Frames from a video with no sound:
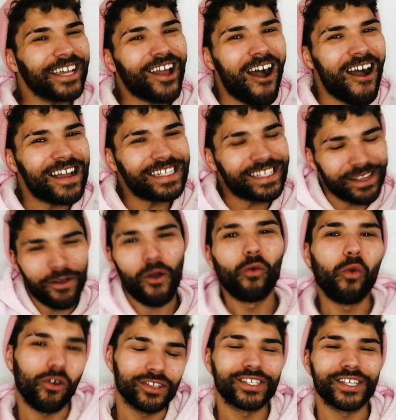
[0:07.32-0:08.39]
Hey guys,
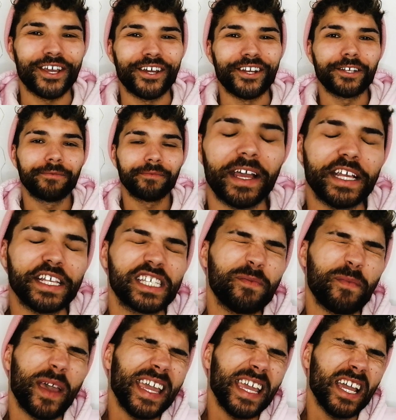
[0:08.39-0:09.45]
what's good?
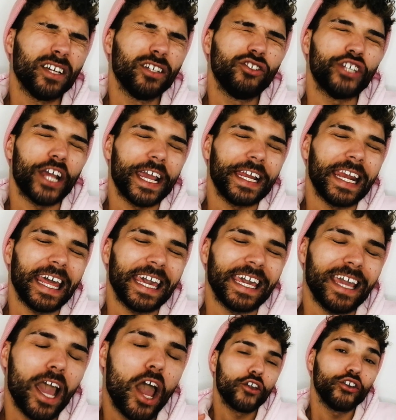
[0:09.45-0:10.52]
It's me,
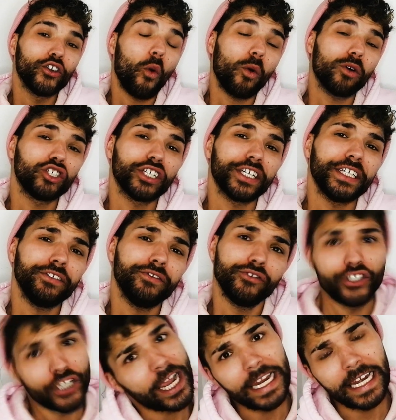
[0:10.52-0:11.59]
J-Lei. You're
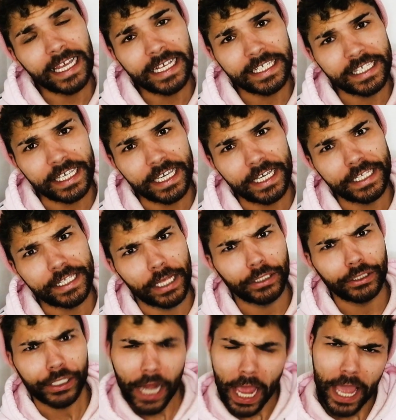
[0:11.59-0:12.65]
watching J-Lei Sees,
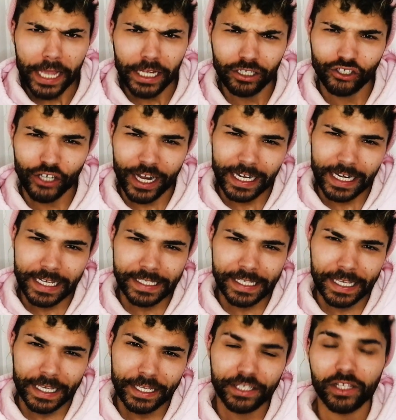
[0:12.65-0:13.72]
and today, J-Lei
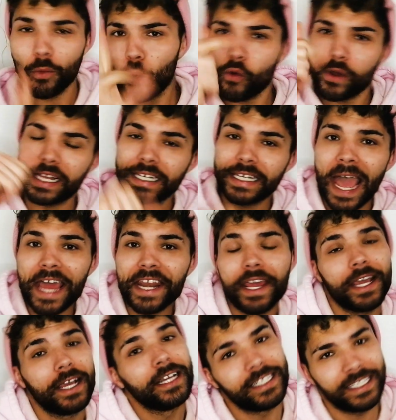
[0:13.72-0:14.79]
Sees The Walking
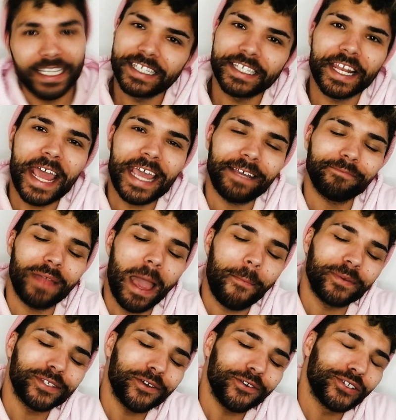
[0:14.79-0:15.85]
Dead, Season 8,
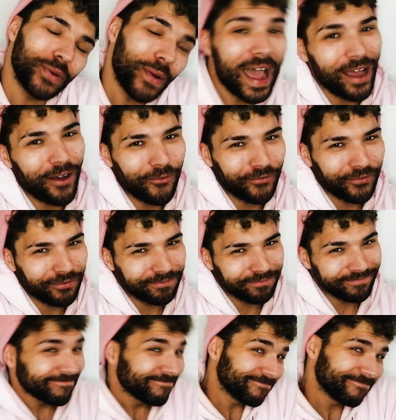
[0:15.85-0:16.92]
Episode 12.